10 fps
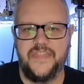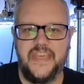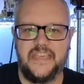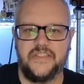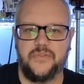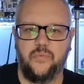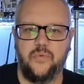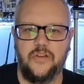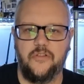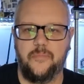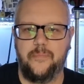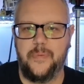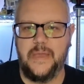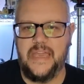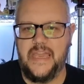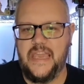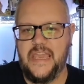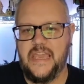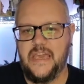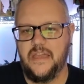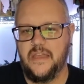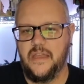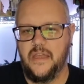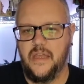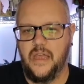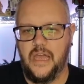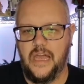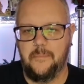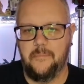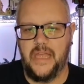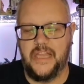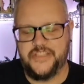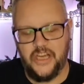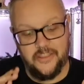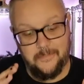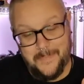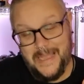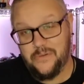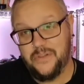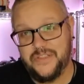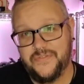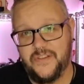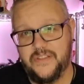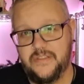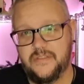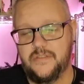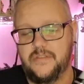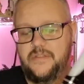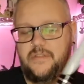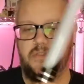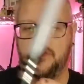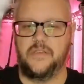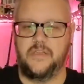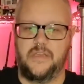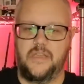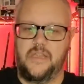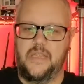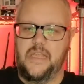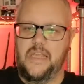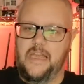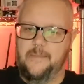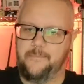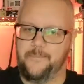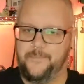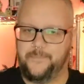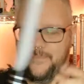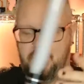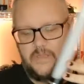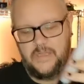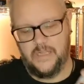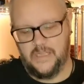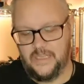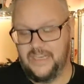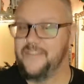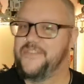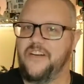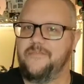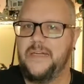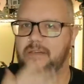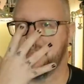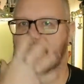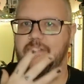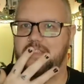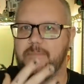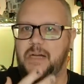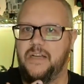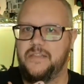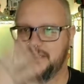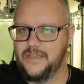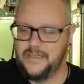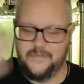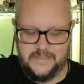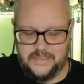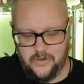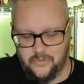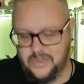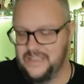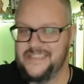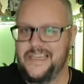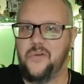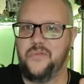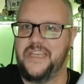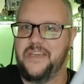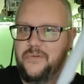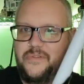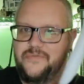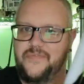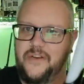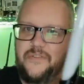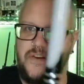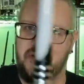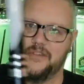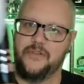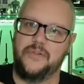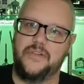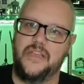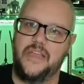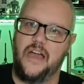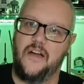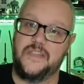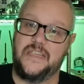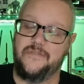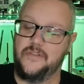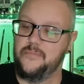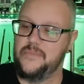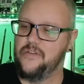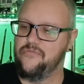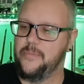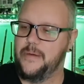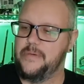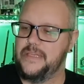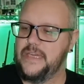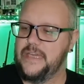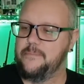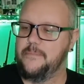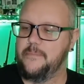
This will be a Darth Maugus font. I love Darth Maugus. I love his mask. I love his whole deal. It's very, very cool. Obviously from the Old Republic game.